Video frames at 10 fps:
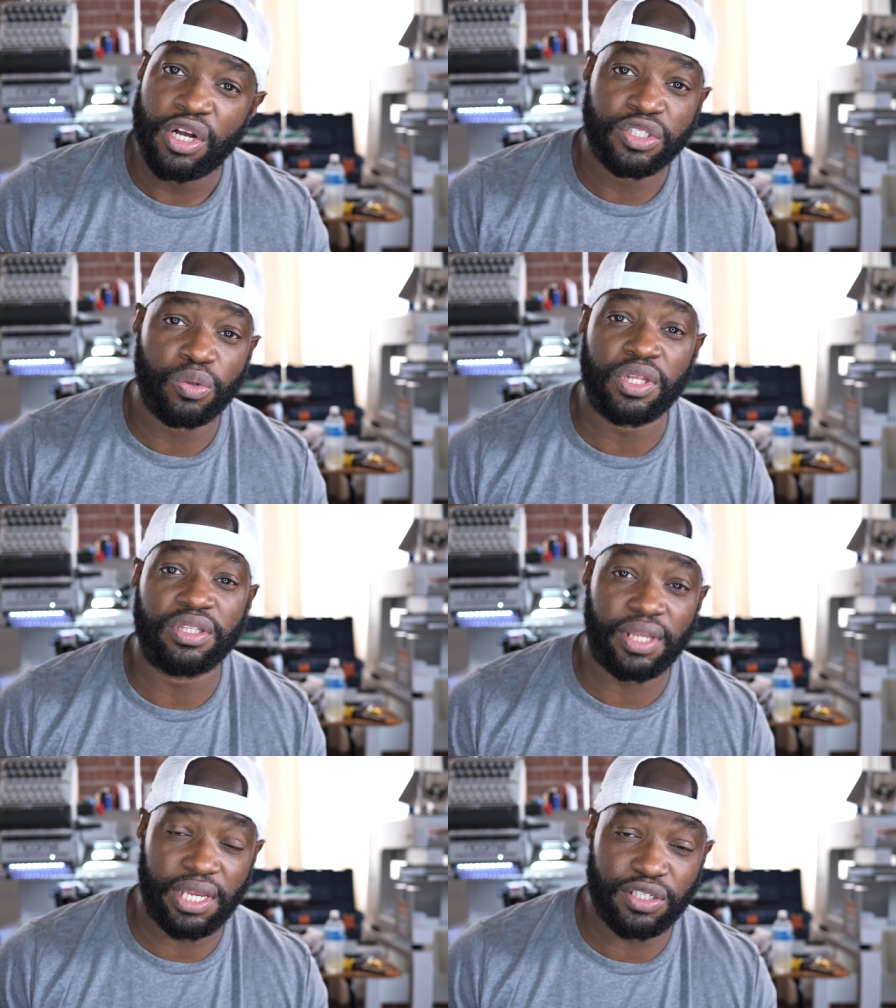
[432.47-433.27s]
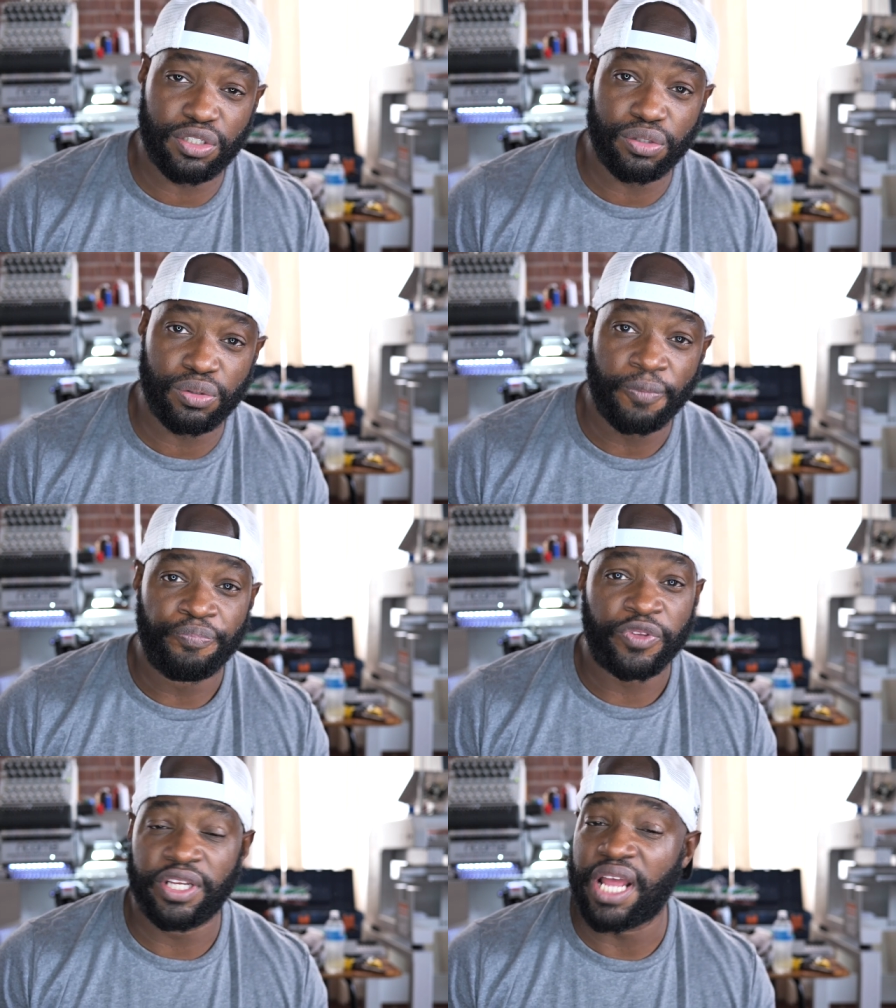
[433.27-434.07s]
so that they too
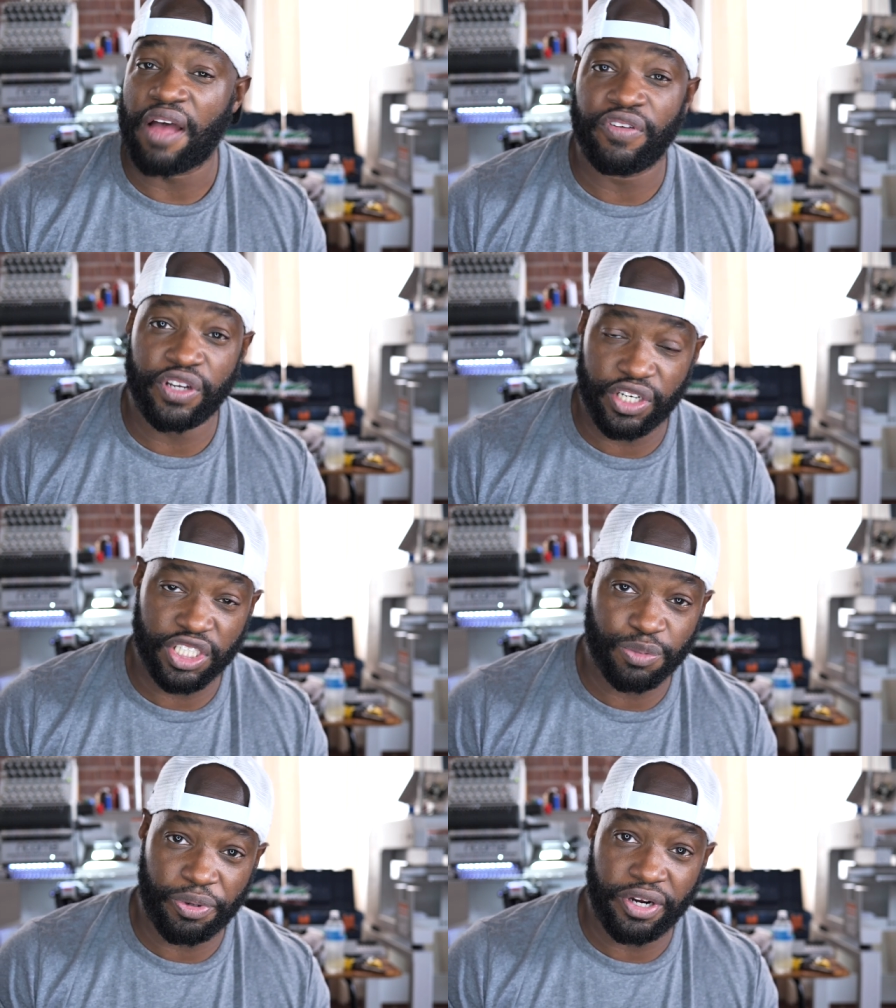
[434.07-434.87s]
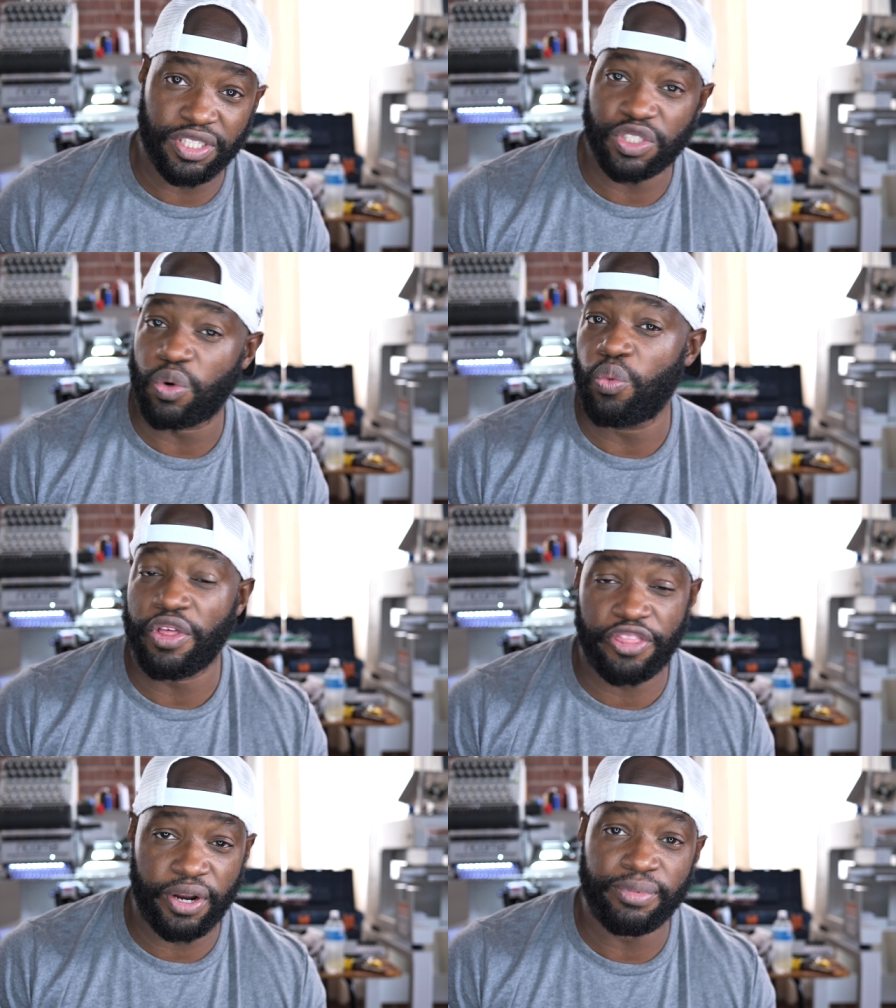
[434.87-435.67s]
can have a good experience
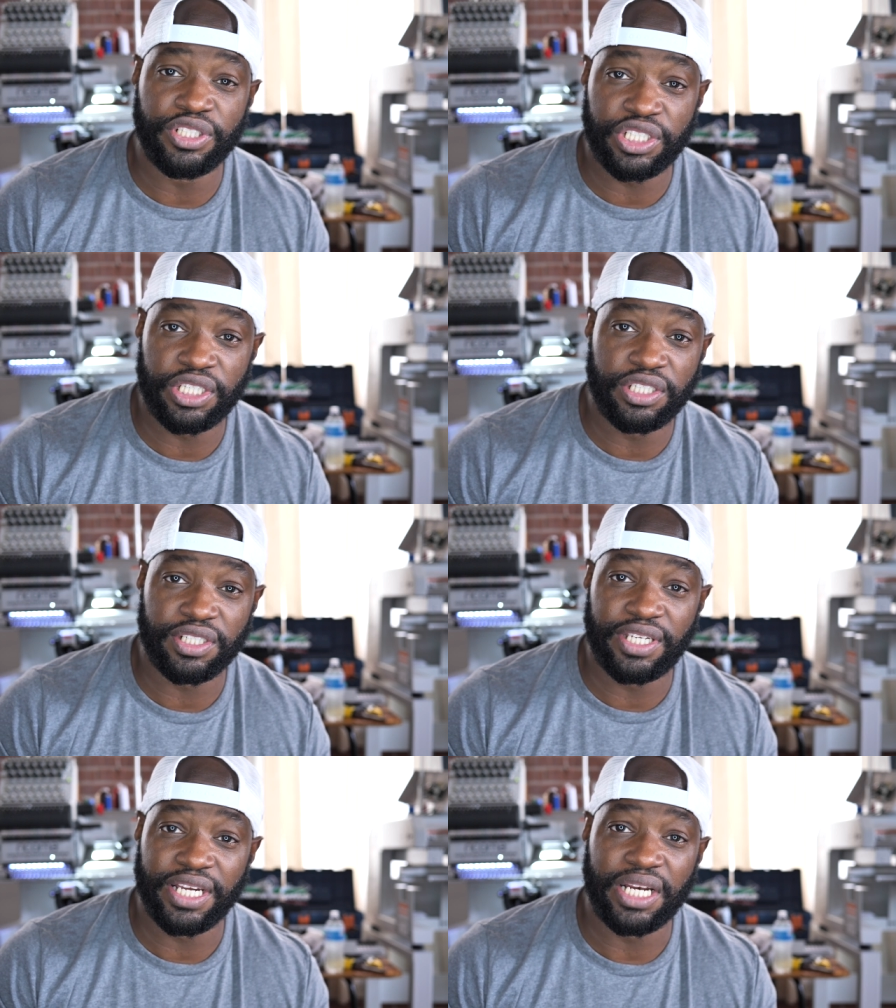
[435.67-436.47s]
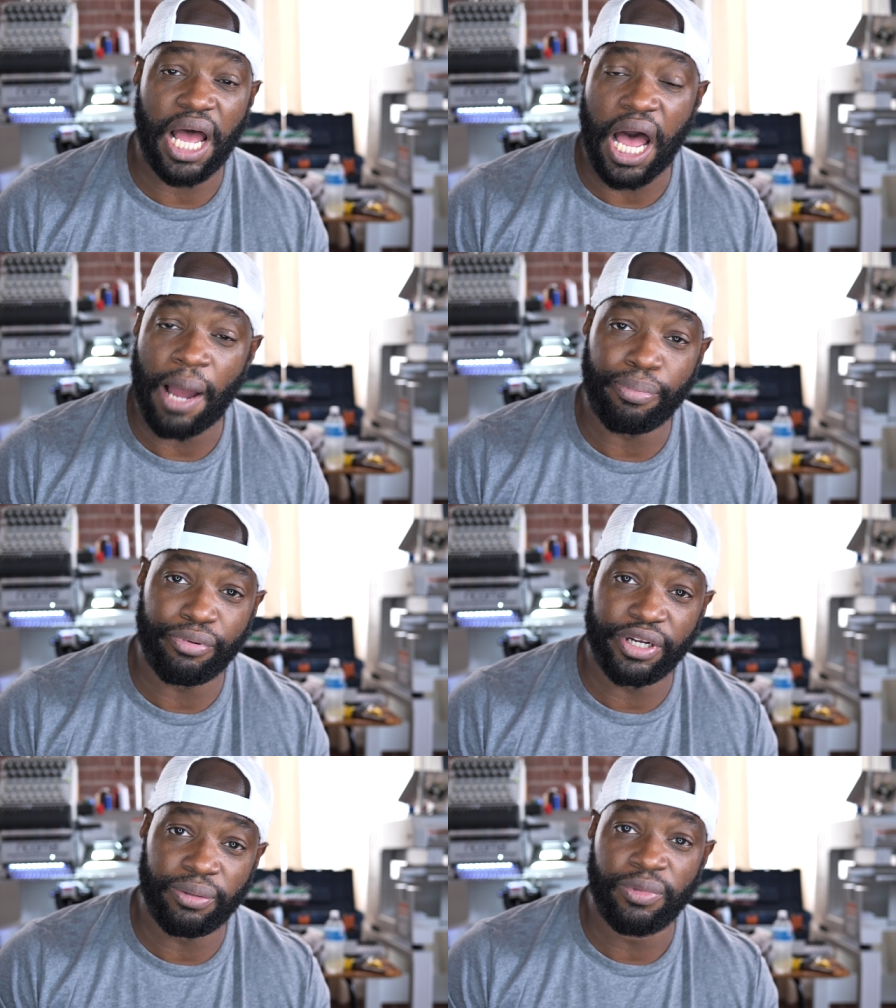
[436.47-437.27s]
with their machines and they can
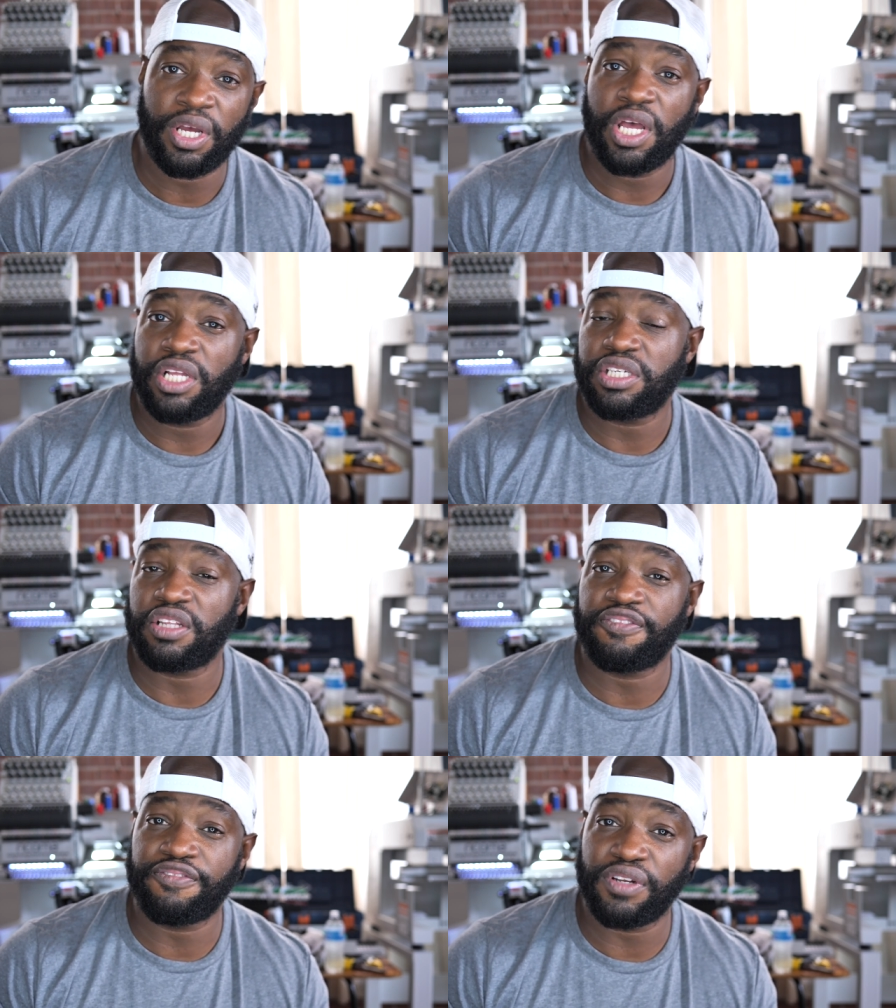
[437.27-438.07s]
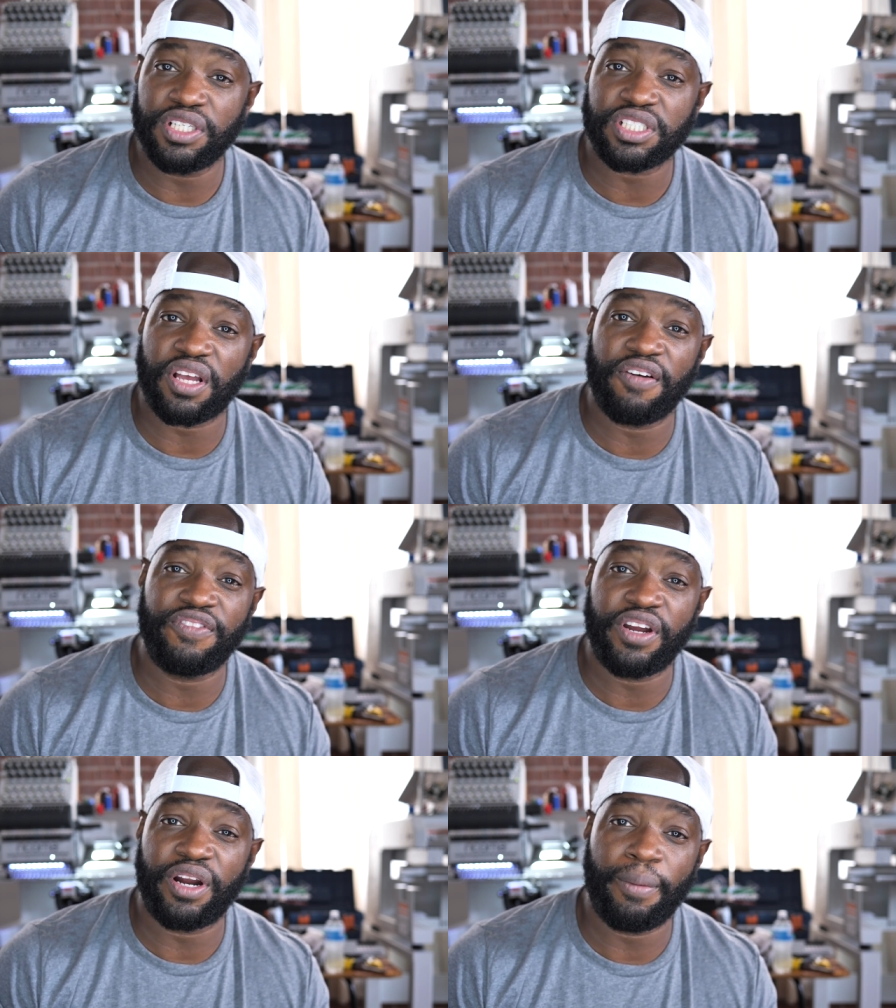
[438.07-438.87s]
operate them to the fullest of
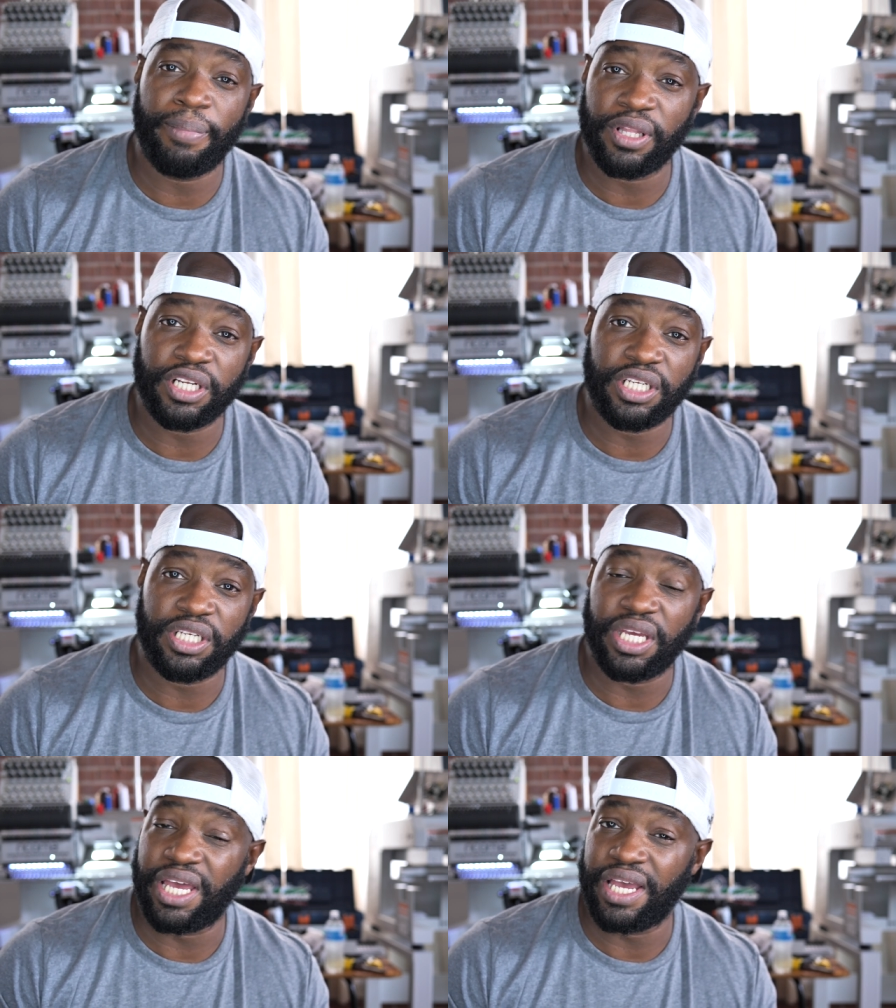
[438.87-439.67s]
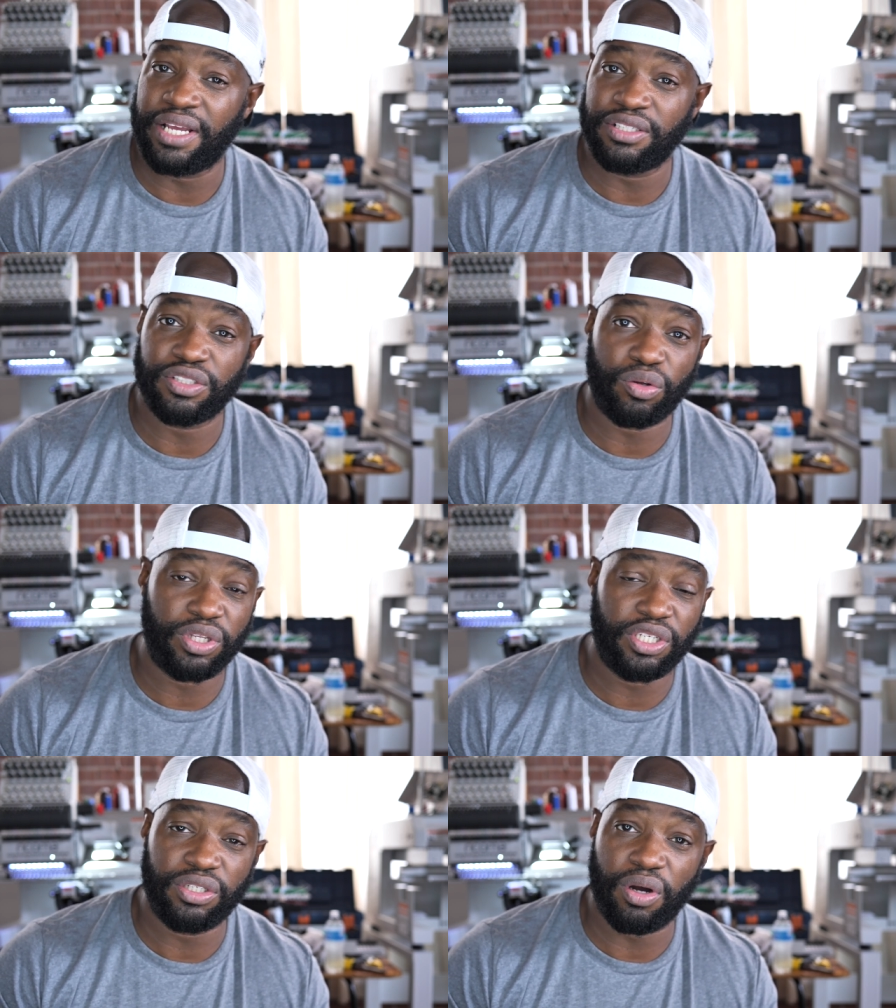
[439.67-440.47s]
their ability, and so
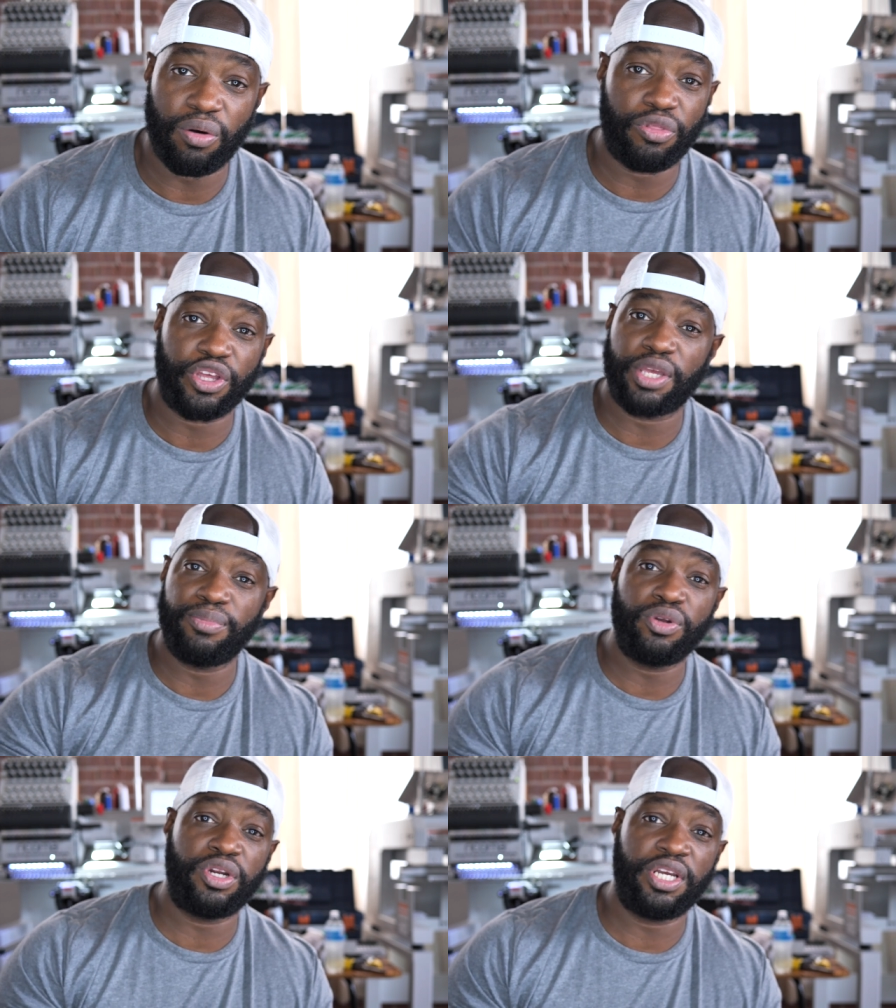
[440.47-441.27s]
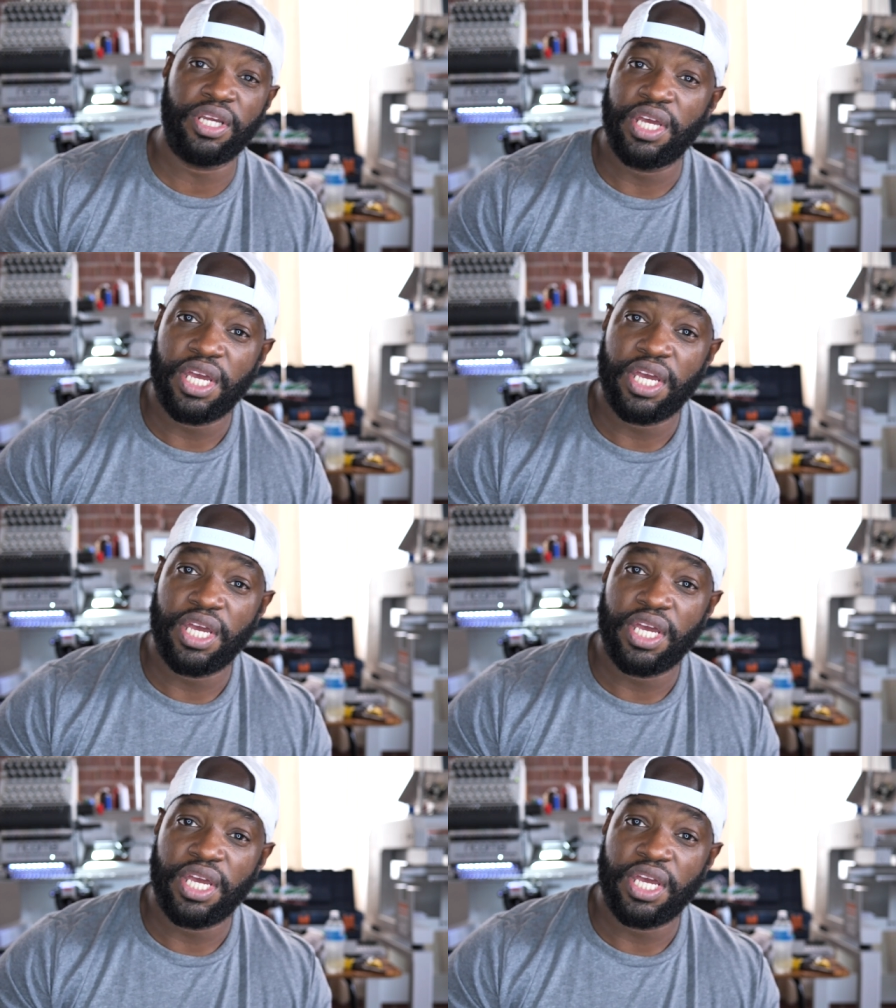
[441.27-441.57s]
that, you know, the community